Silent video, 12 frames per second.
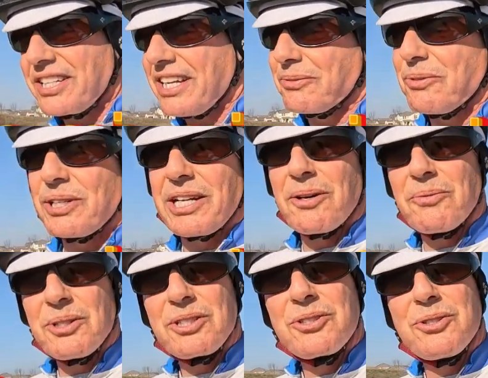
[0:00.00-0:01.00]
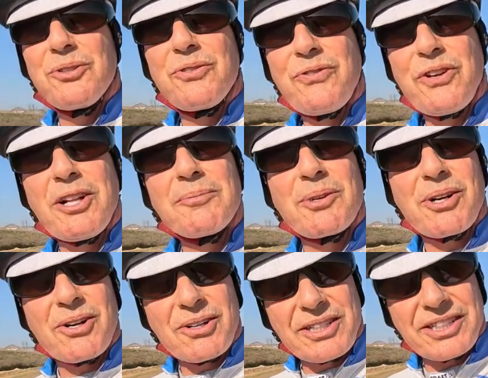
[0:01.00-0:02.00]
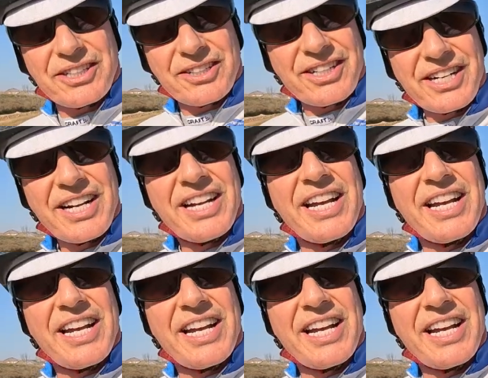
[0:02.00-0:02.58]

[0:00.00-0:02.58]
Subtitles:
and when I went to film earlier